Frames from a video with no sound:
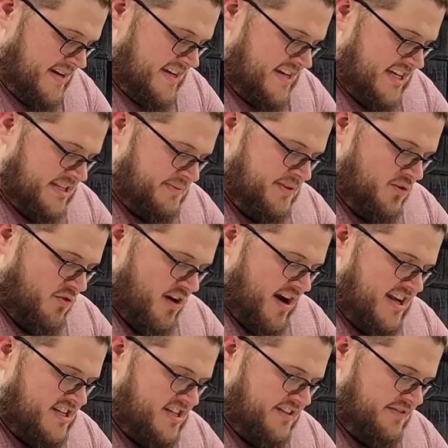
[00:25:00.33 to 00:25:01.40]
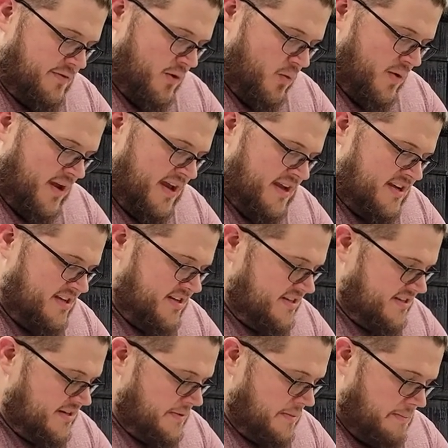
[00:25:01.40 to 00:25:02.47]
He's been raging for
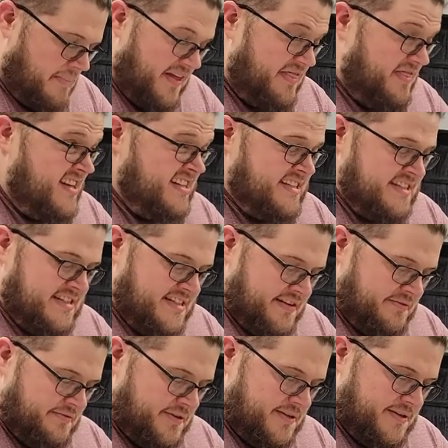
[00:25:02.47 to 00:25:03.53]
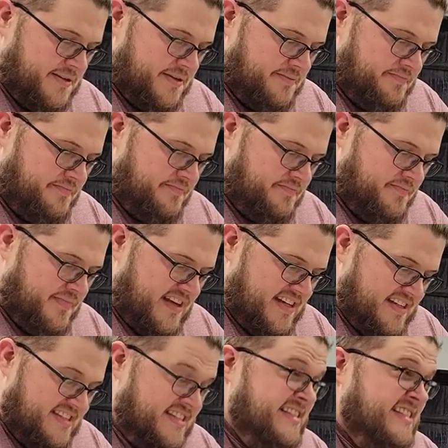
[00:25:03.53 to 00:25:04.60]
weeks, but this is different.
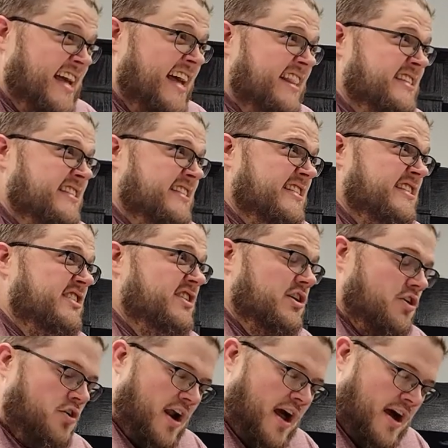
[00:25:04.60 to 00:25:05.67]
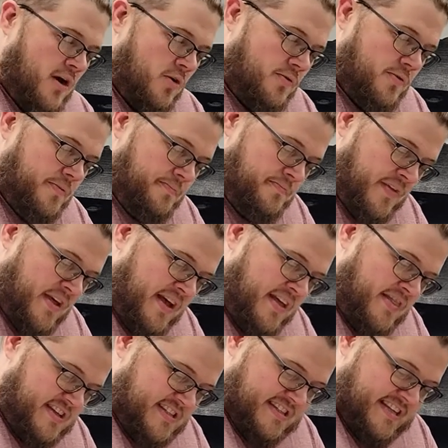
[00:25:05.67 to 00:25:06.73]
It silences the crowd.
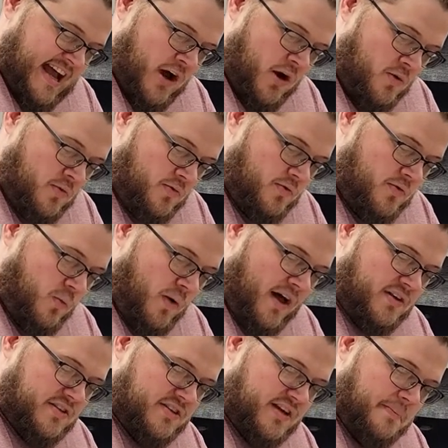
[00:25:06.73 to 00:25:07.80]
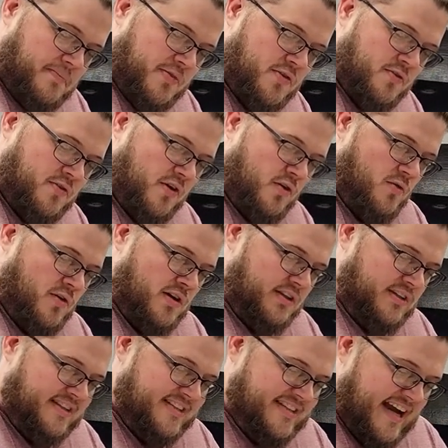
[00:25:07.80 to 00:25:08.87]
The sound wells up through the
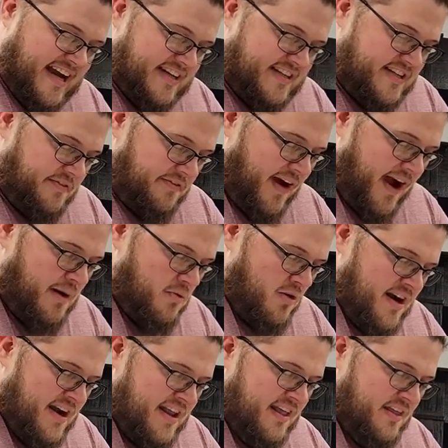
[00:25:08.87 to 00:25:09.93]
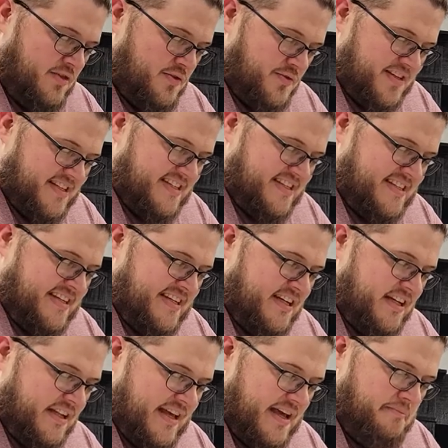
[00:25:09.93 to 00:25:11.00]
grilled decks, vibrating through the
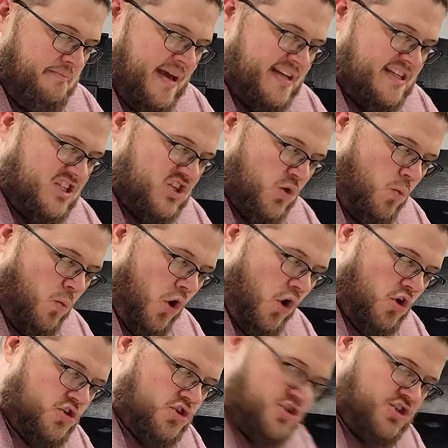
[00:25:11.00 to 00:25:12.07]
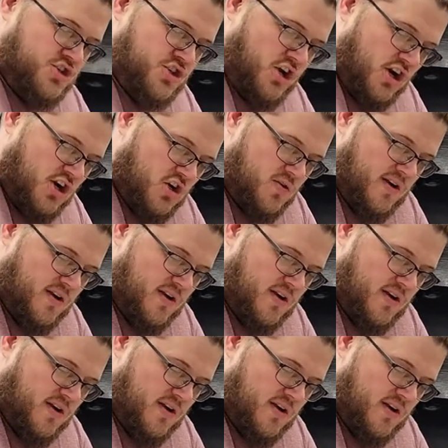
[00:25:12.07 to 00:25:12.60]
steel. It makes the walls shudder